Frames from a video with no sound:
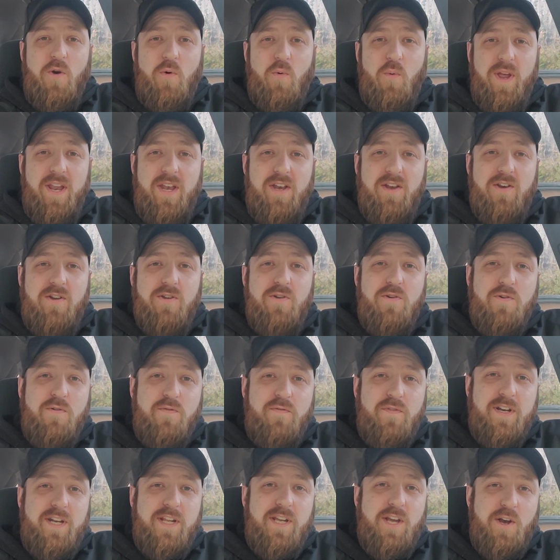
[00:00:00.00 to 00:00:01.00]
when
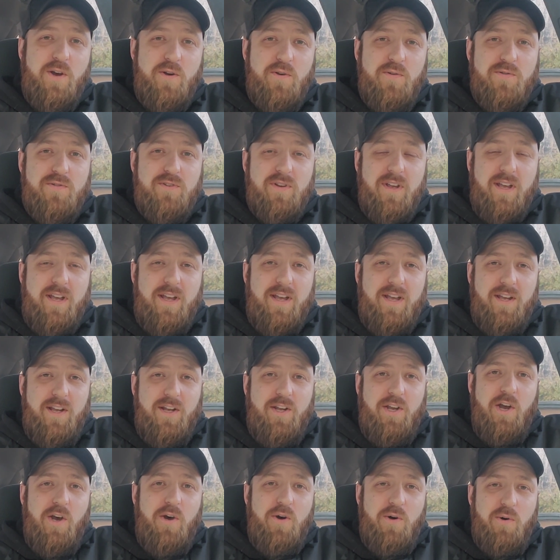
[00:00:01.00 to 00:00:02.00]
new videos
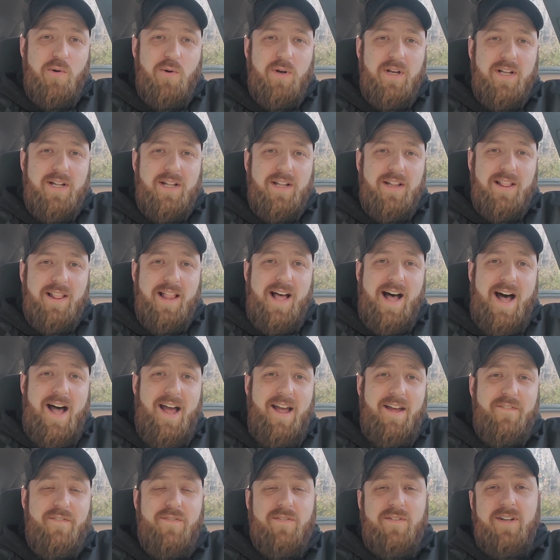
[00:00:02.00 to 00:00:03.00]
go
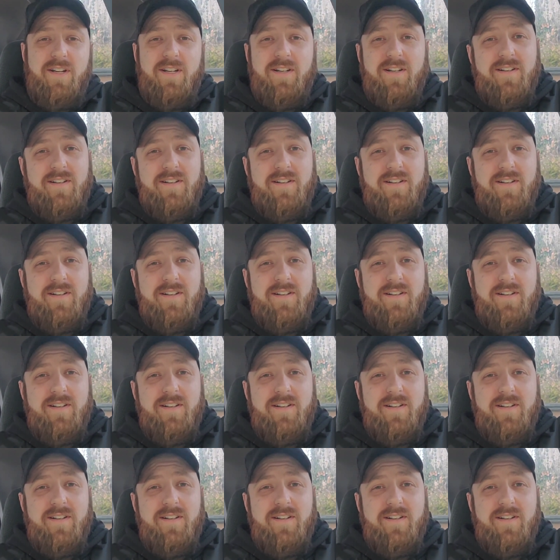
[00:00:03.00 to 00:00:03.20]
live.